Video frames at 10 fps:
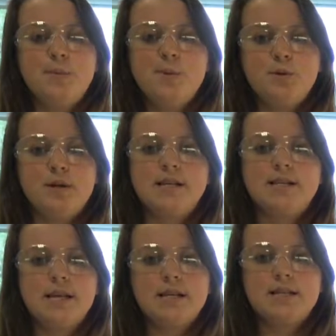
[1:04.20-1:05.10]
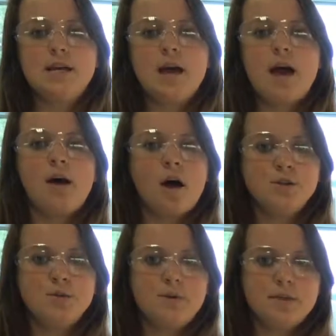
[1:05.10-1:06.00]
be between 60 and
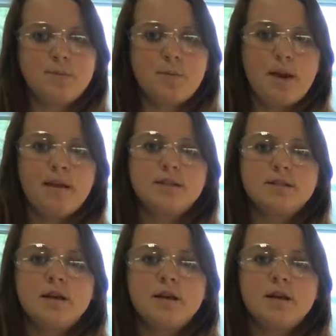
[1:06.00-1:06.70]
100 beats per minute